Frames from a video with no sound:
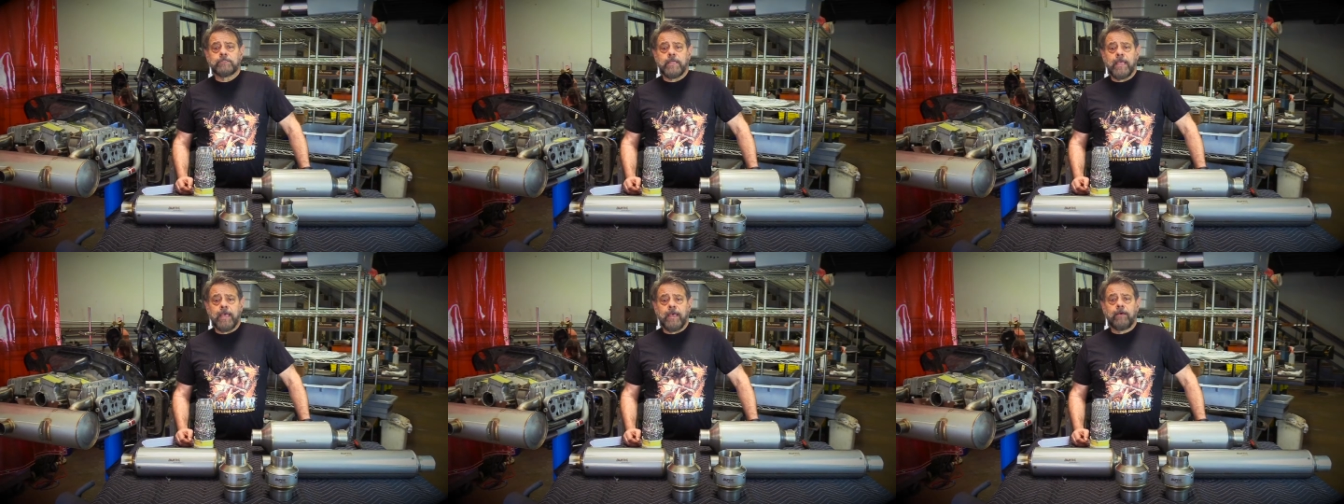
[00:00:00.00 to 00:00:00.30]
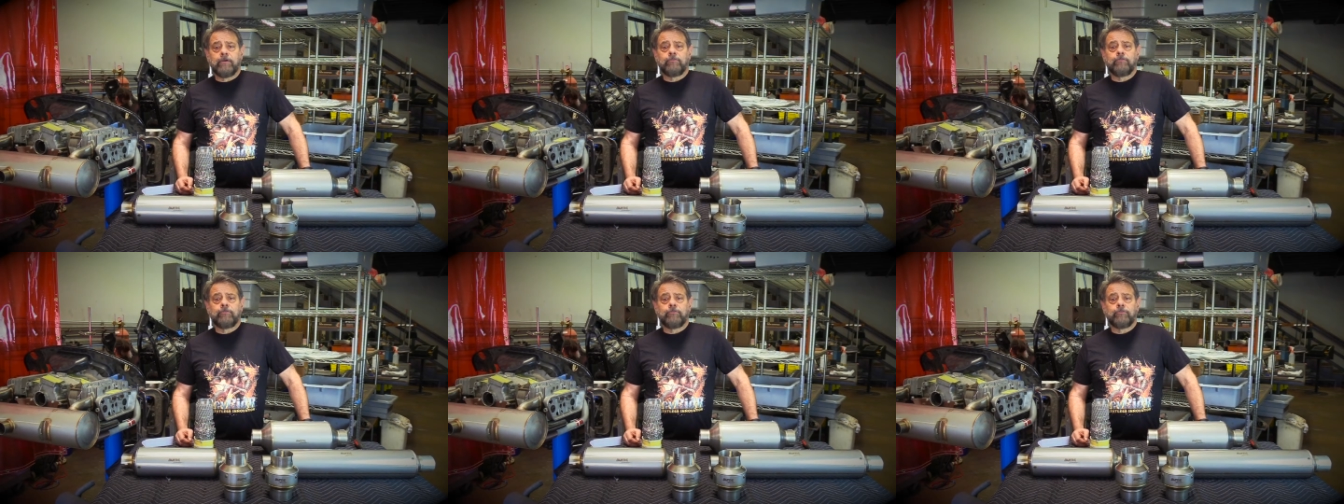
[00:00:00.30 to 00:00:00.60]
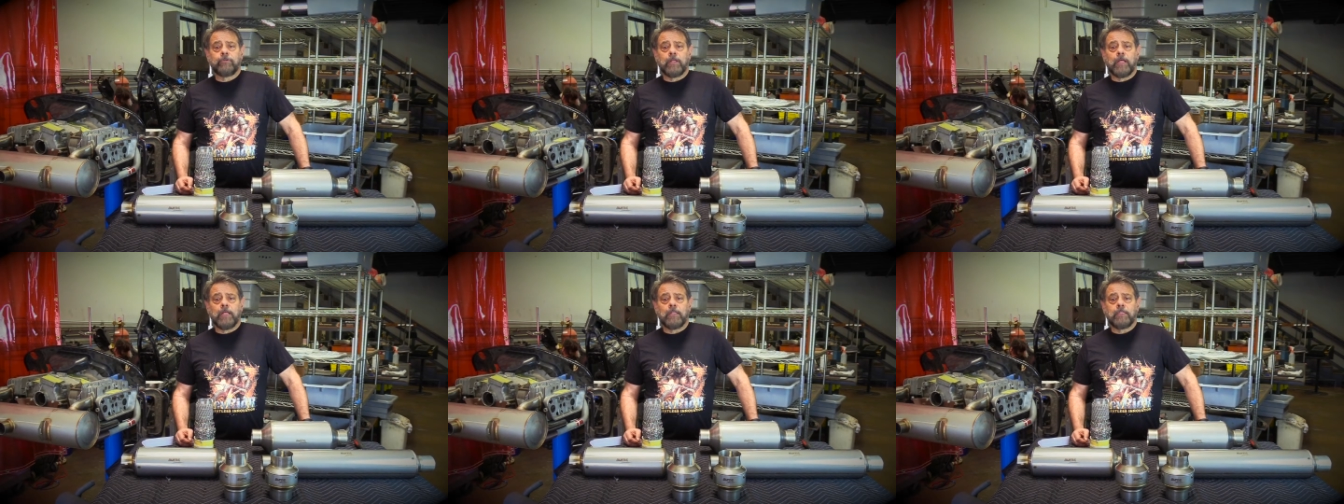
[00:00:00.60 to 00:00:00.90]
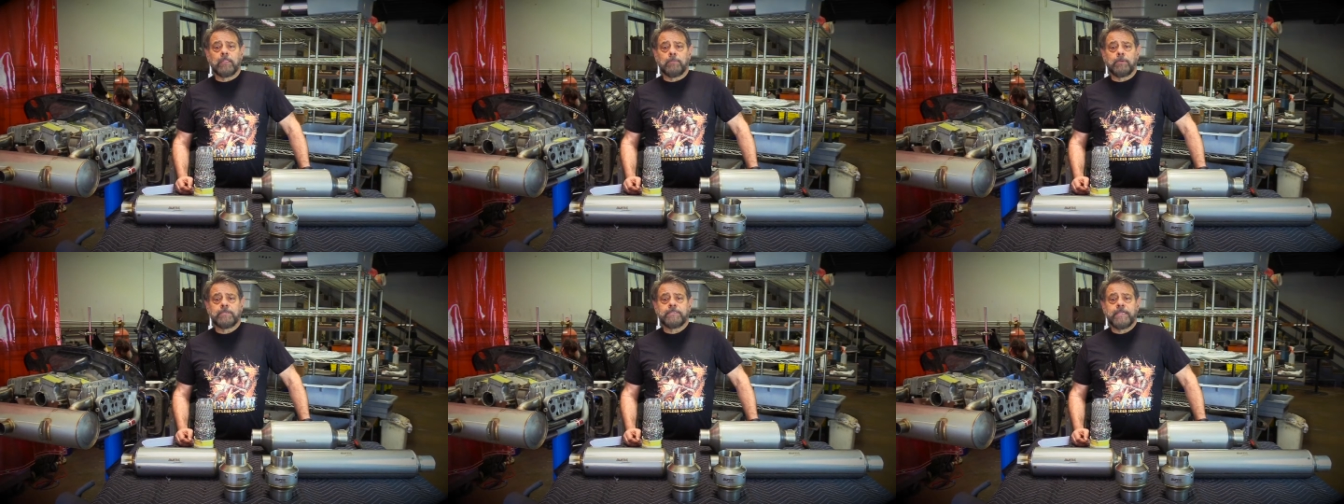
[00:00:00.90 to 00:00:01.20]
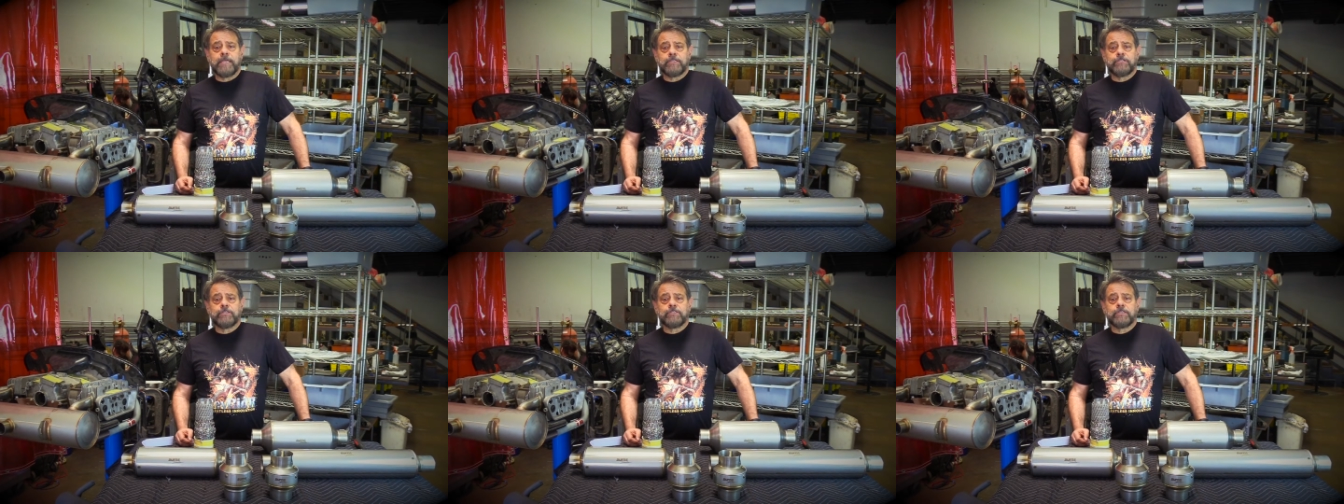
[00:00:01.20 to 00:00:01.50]
have uh,
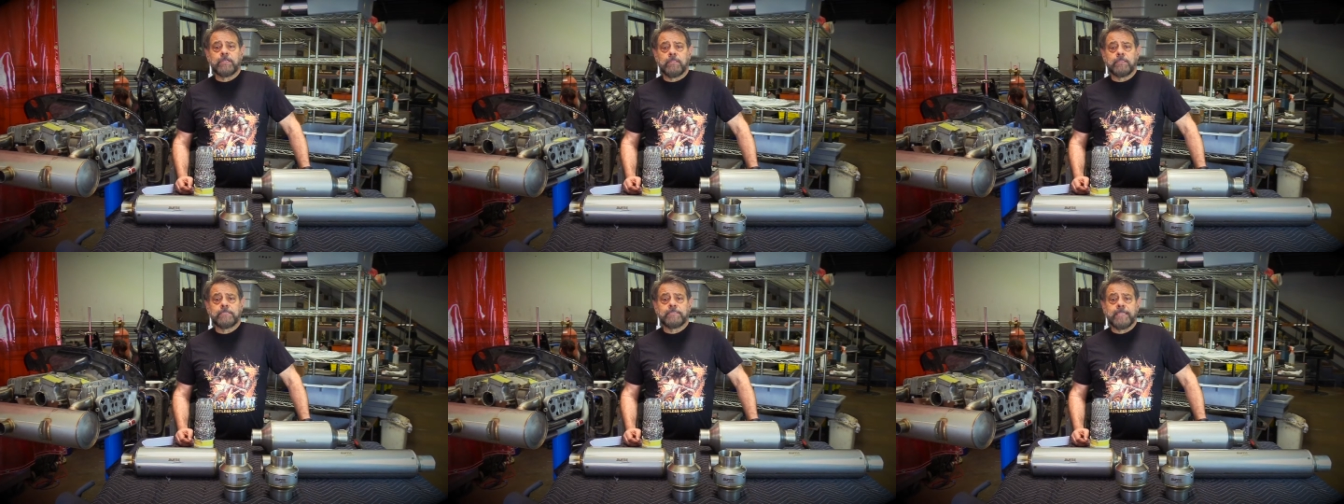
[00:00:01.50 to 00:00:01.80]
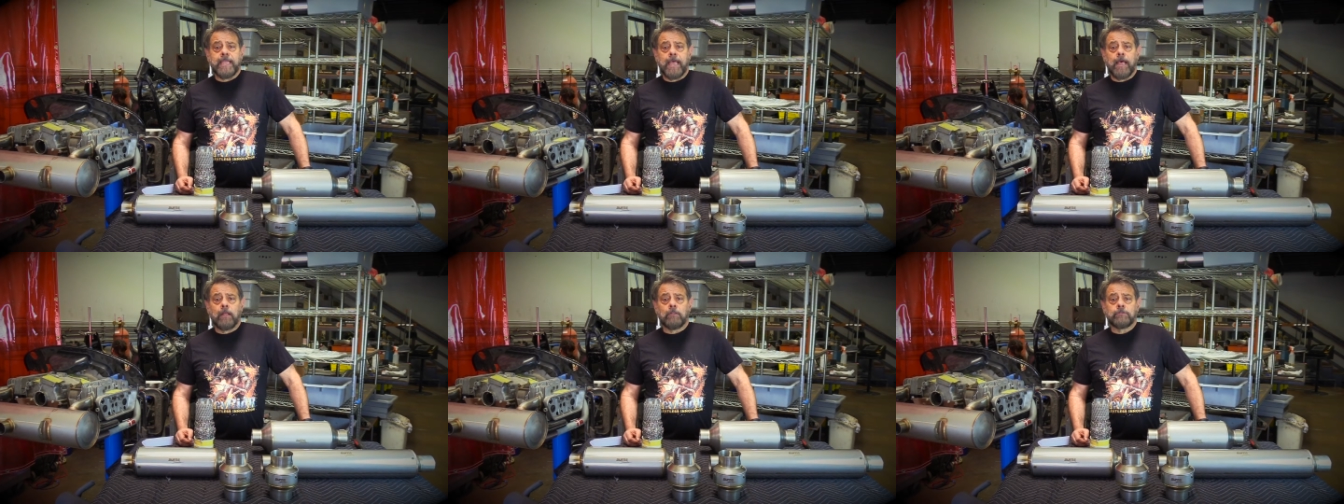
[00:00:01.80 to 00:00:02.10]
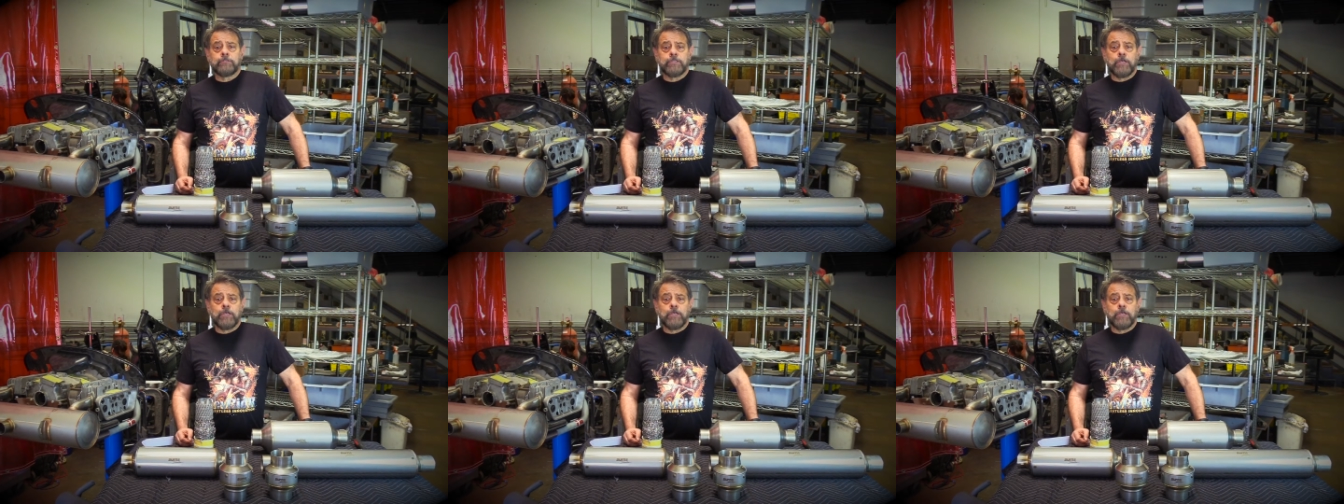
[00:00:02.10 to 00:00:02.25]
limitations on the sound.